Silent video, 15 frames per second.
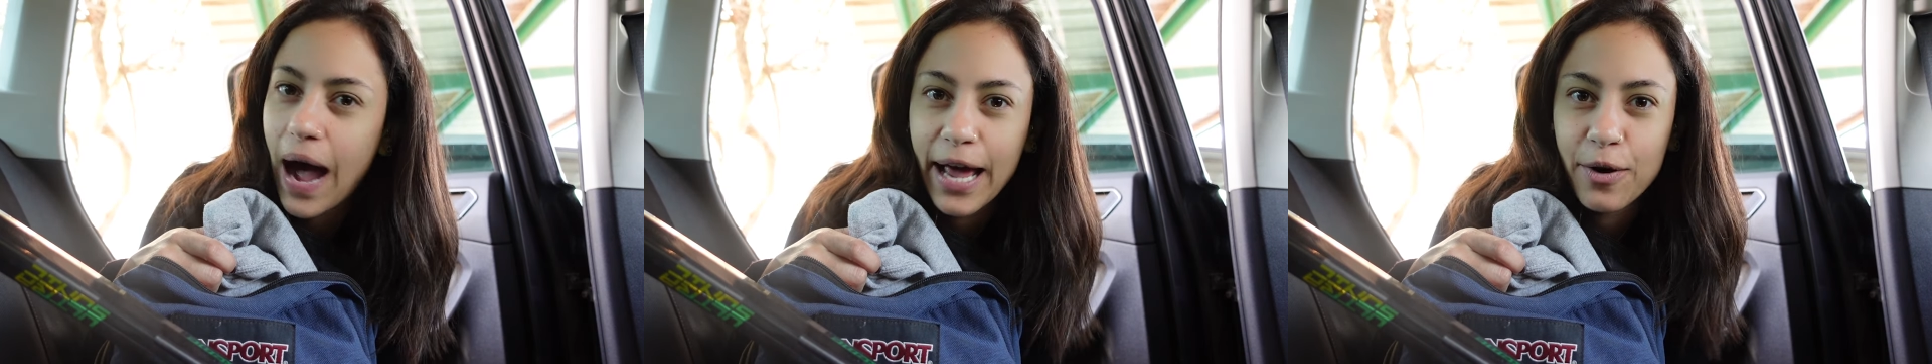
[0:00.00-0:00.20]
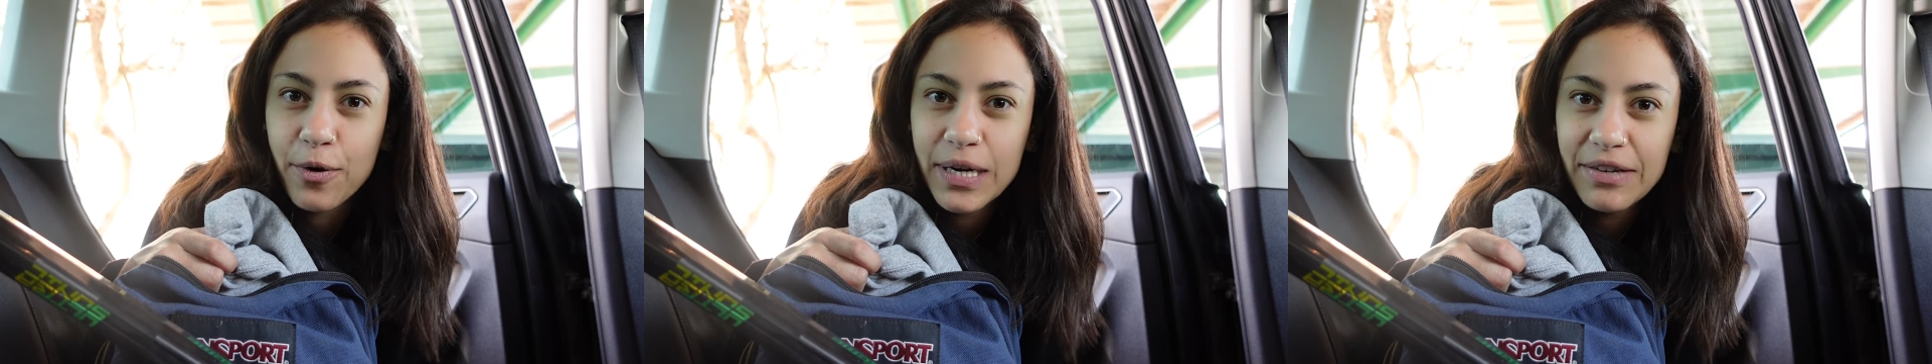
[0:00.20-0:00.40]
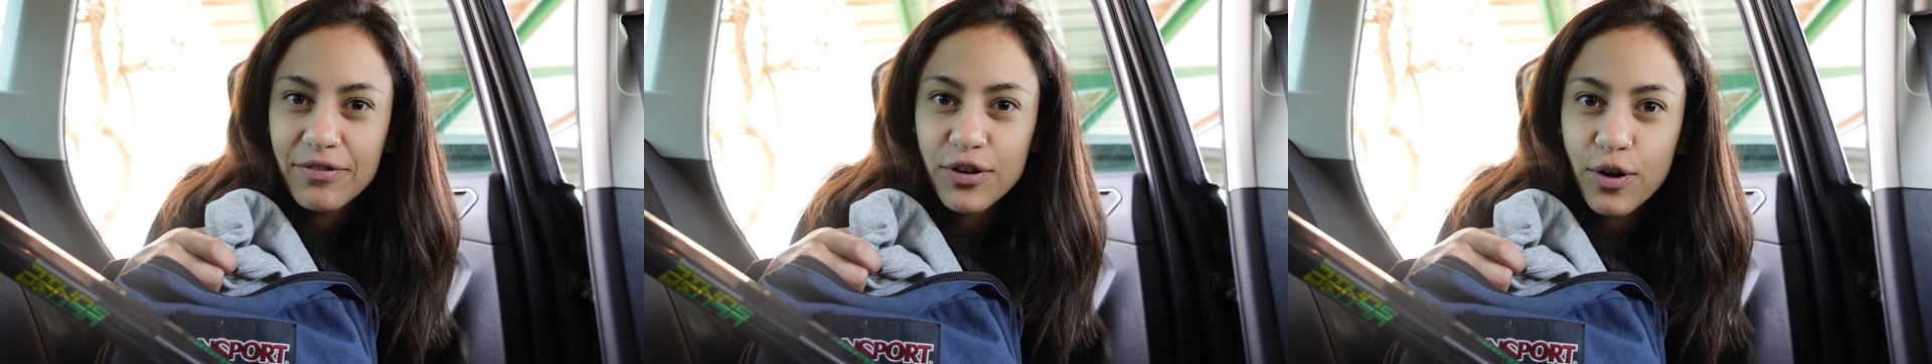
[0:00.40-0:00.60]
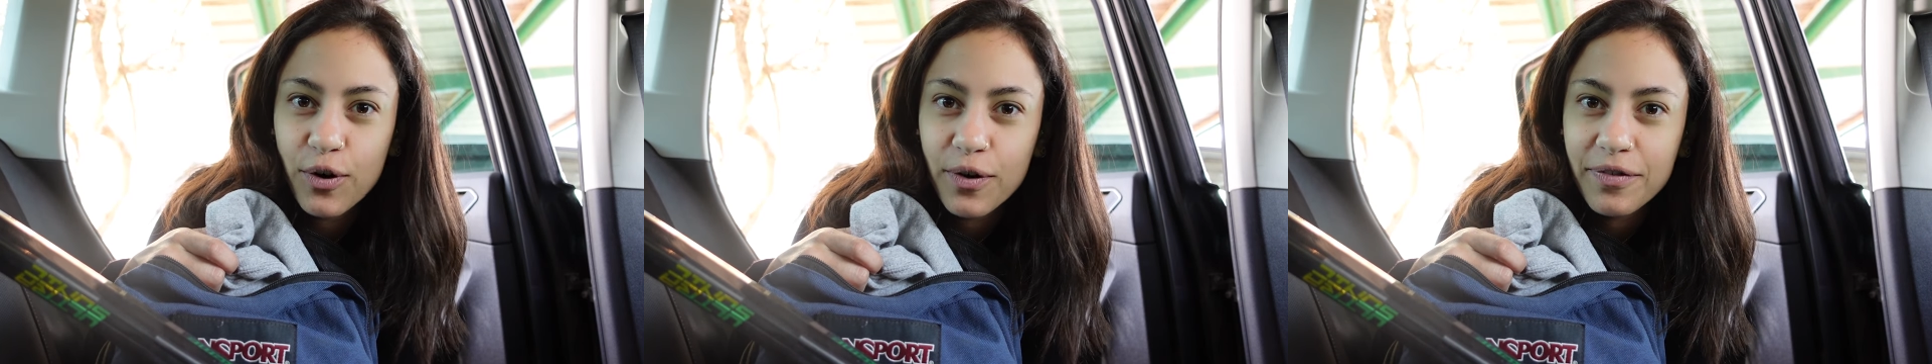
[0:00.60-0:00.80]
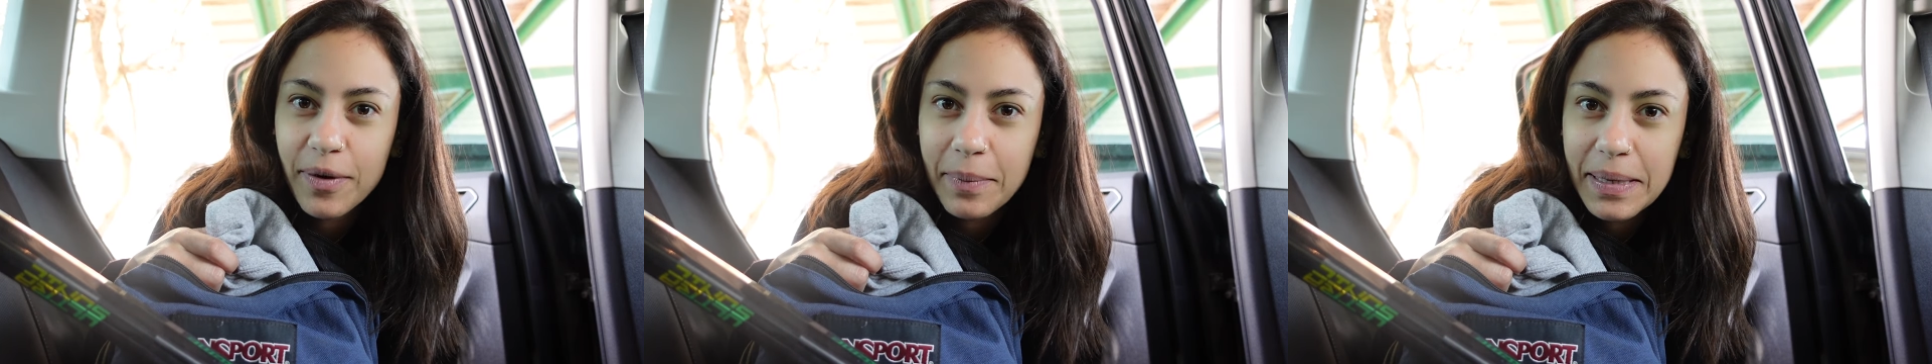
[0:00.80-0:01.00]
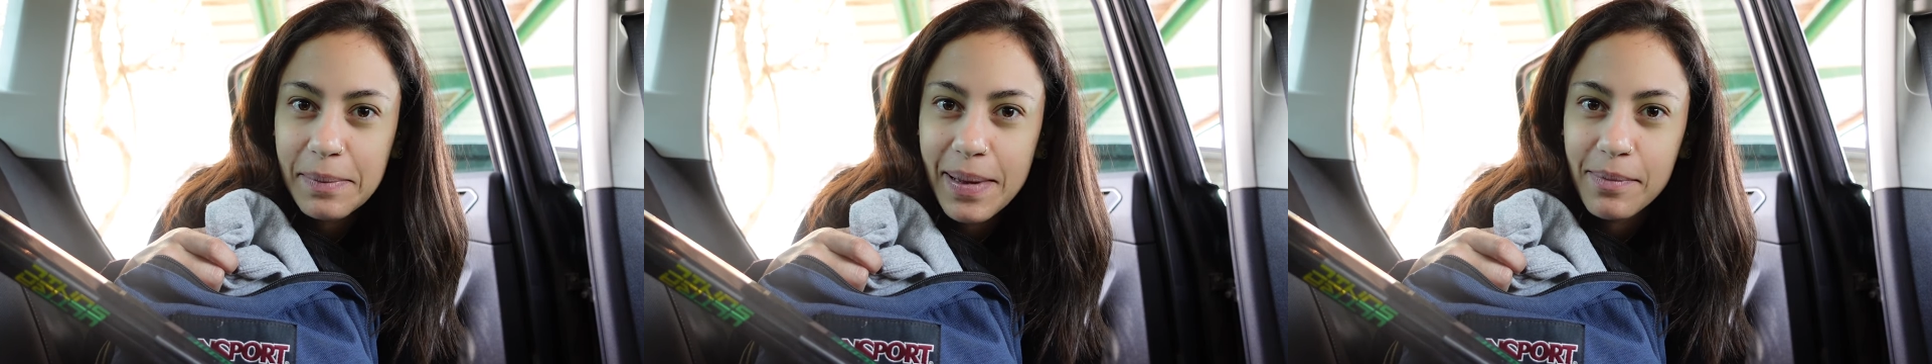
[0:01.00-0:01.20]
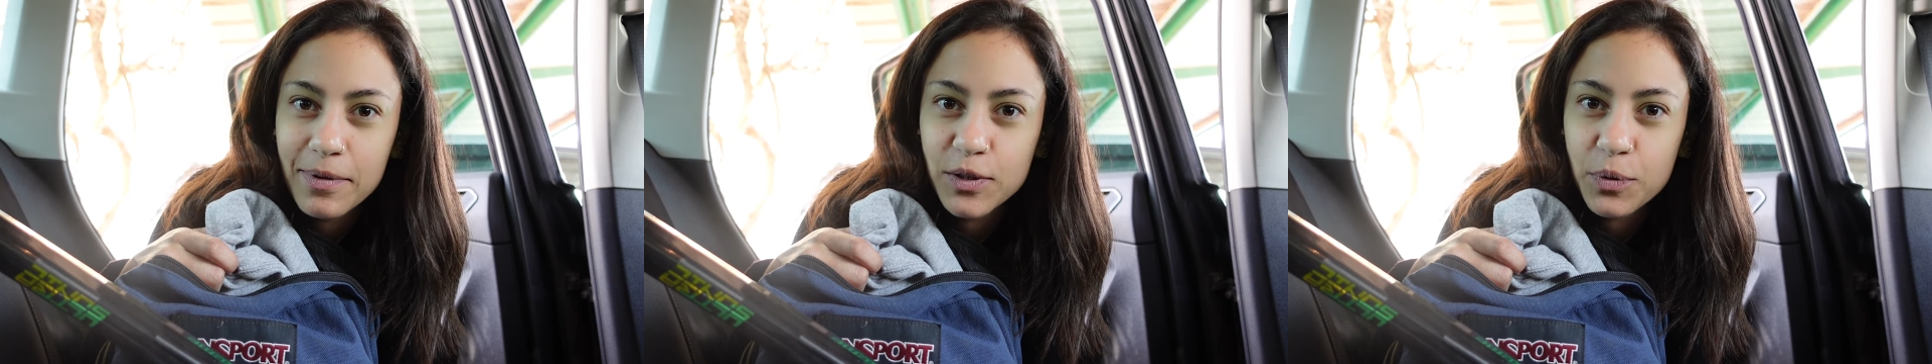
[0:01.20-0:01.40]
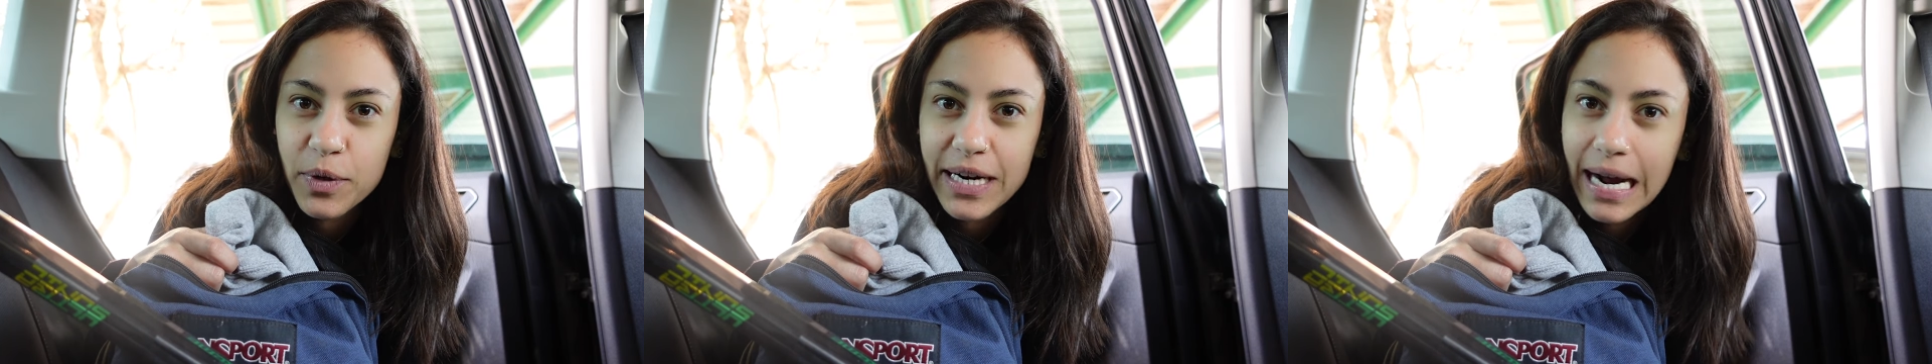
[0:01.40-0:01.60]
I don't even know if I'm gonna be able
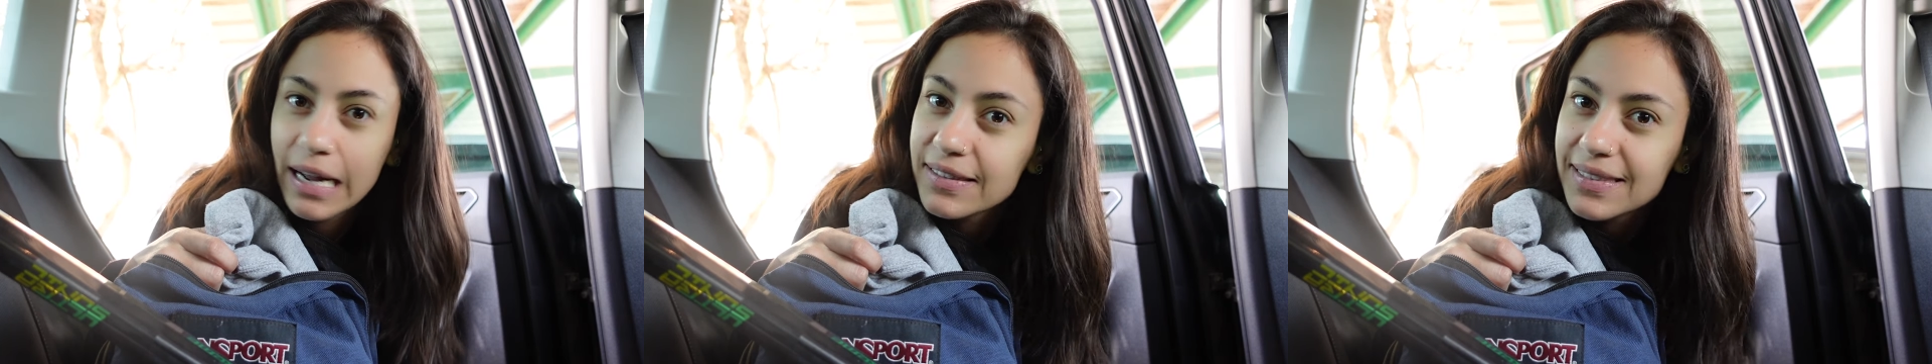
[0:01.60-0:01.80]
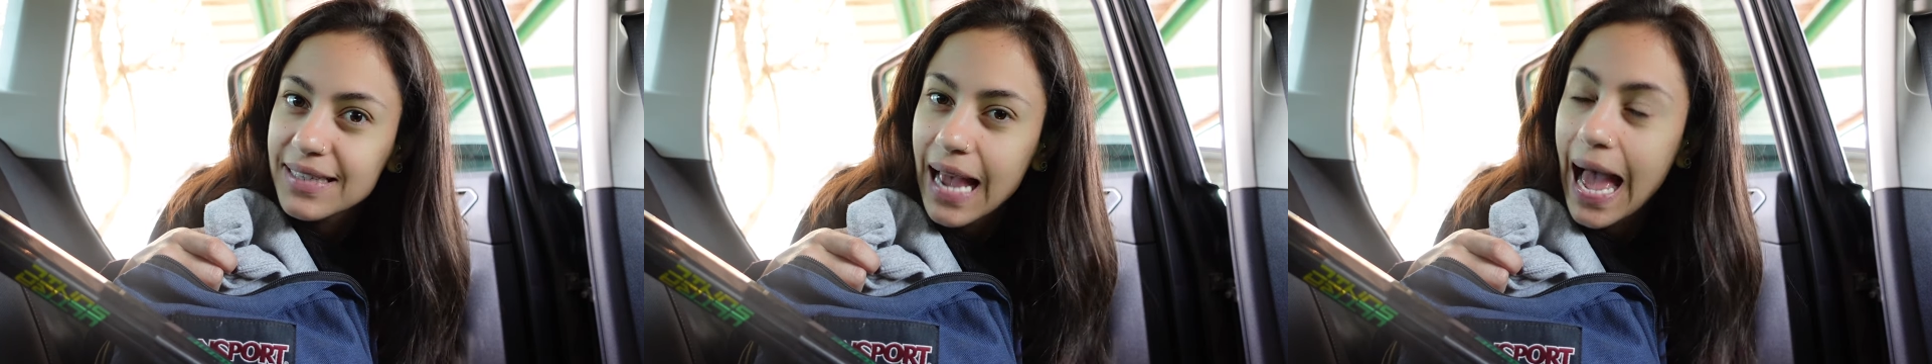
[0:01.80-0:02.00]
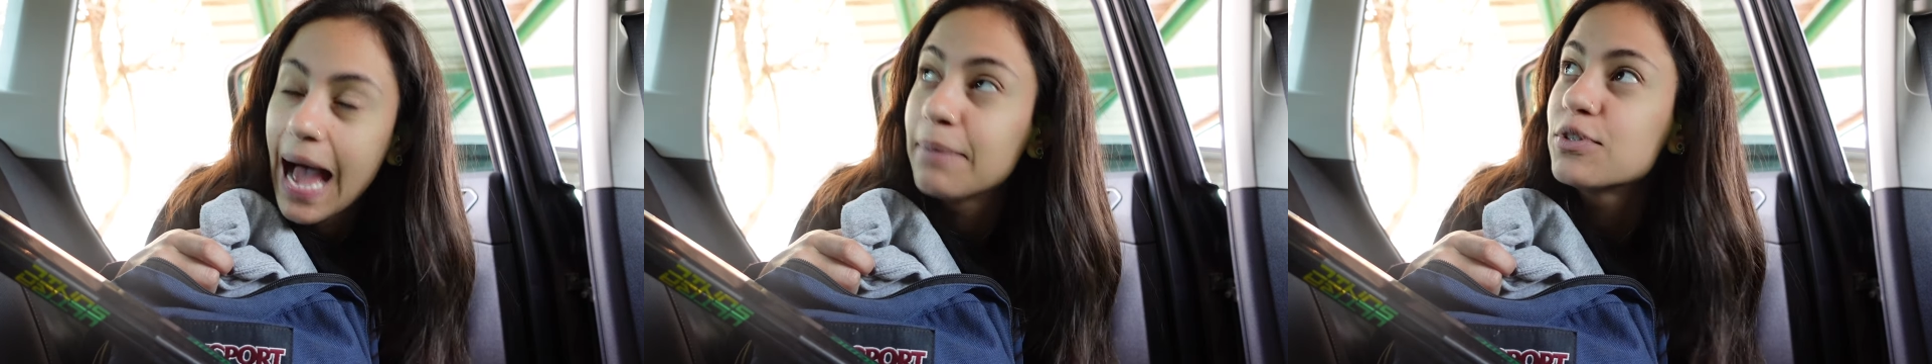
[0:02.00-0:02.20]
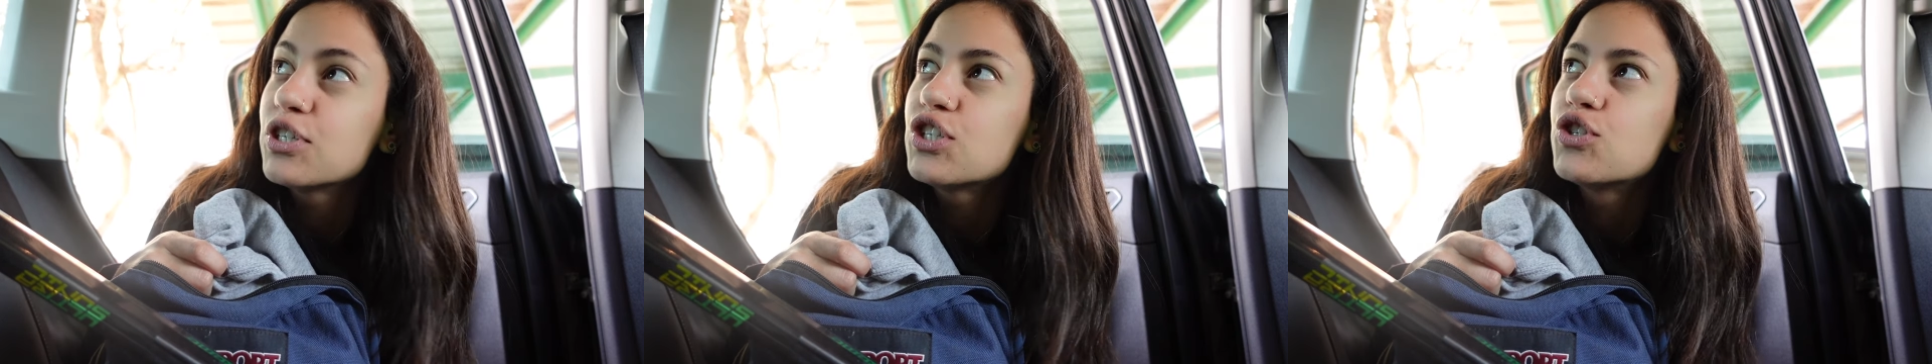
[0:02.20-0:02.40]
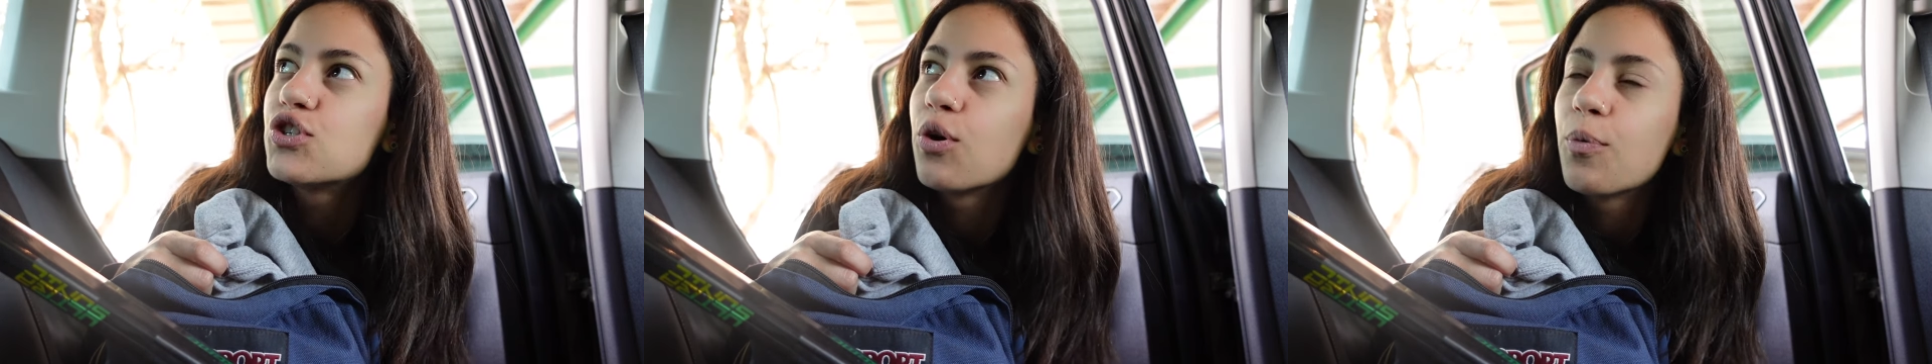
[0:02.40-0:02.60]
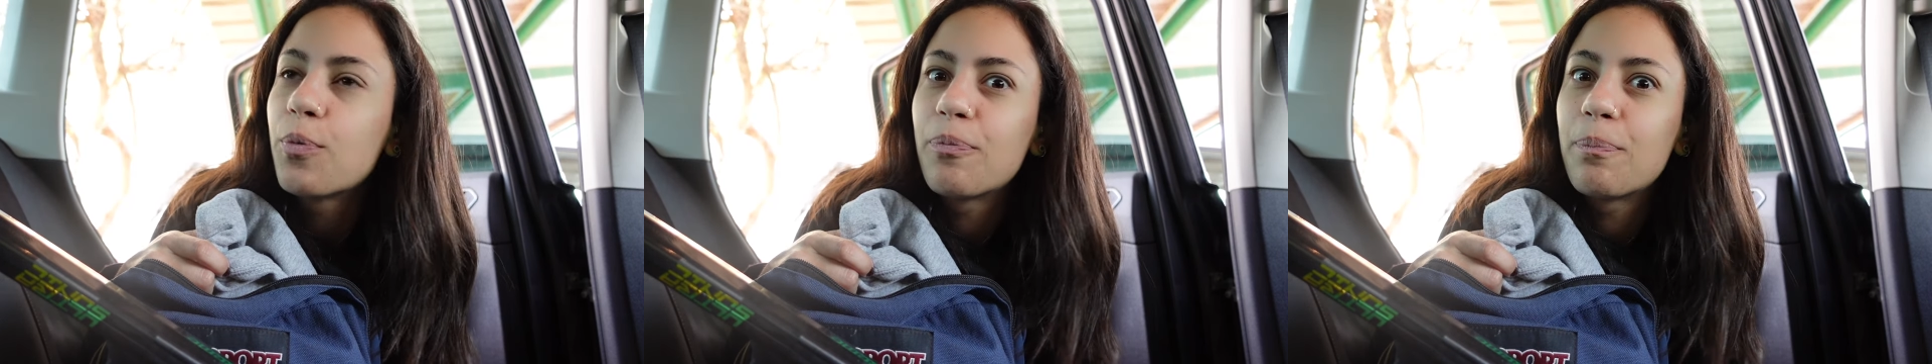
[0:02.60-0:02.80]
to work out. I'm just so